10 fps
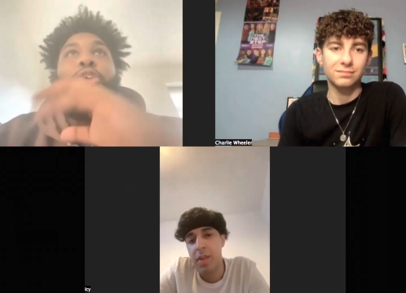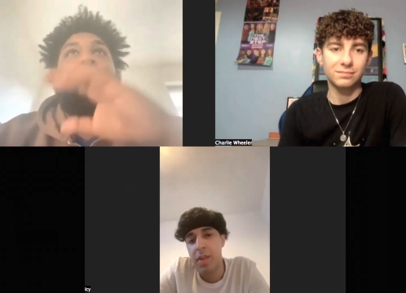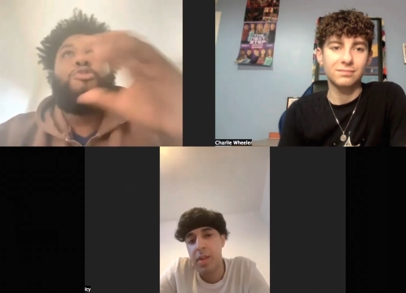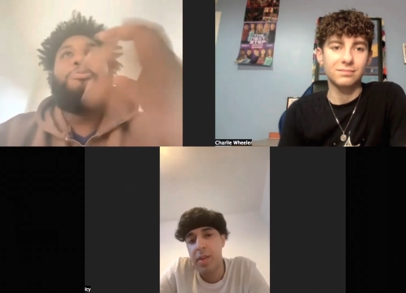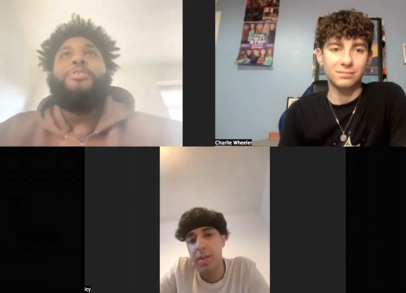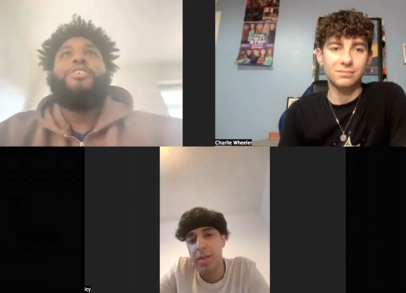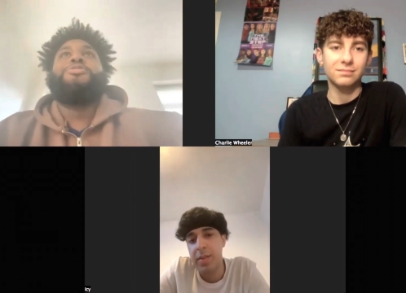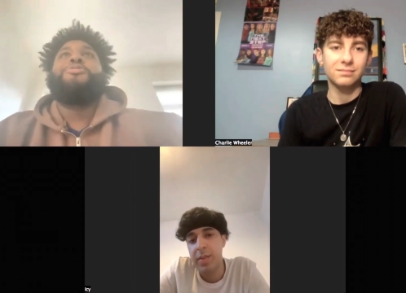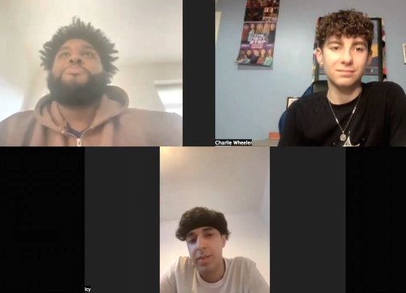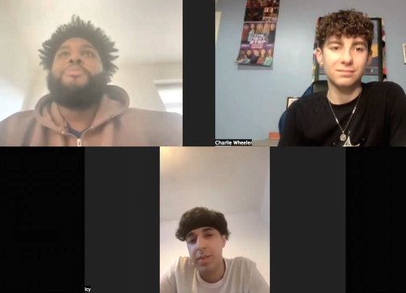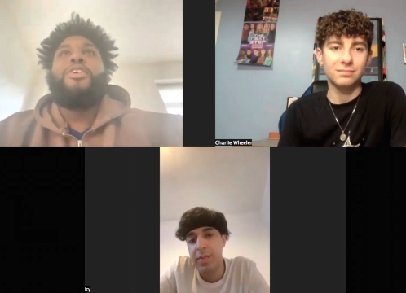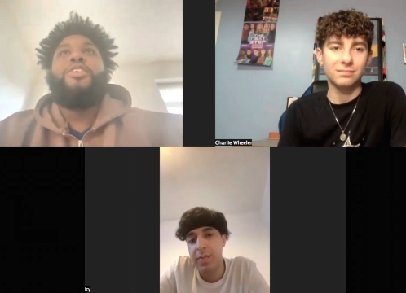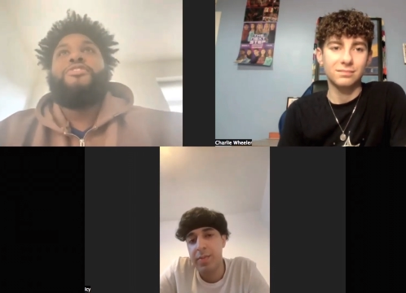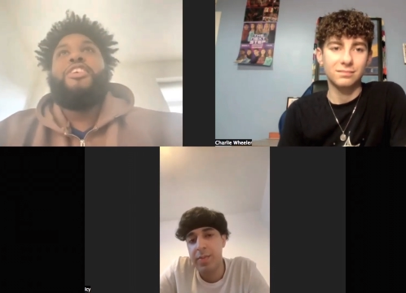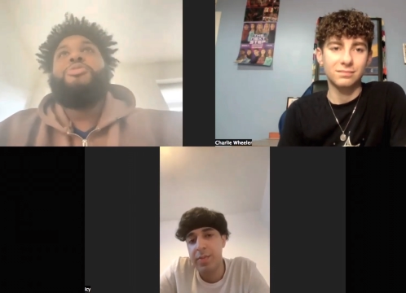Speaker 1: overall production wise, but
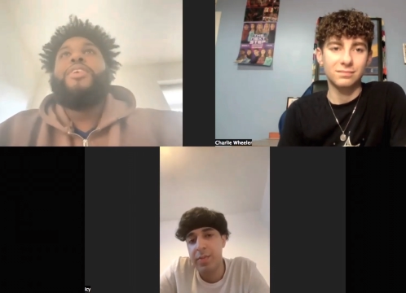crowd